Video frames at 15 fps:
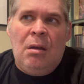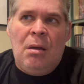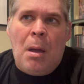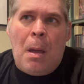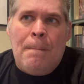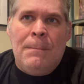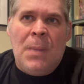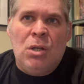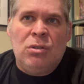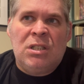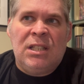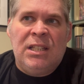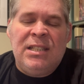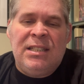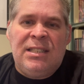
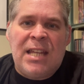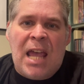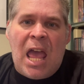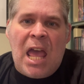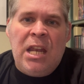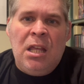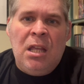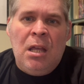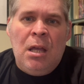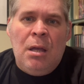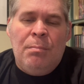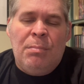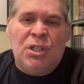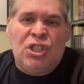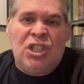mostly dead,
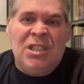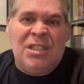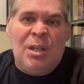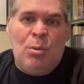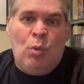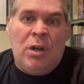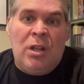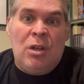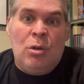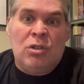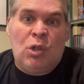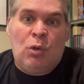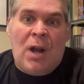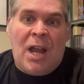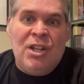but she's in one of those
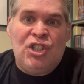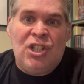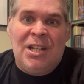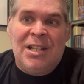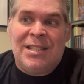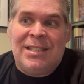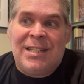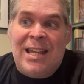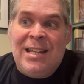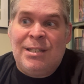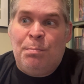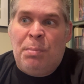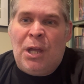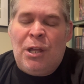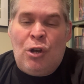cryogenic states,
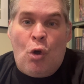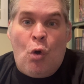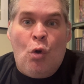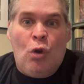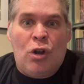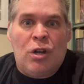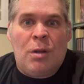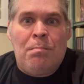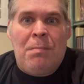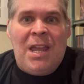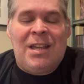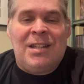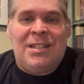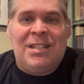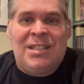but in order to
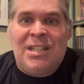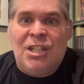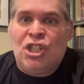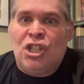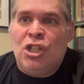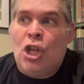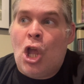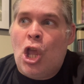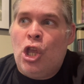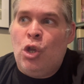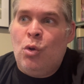make a decision, you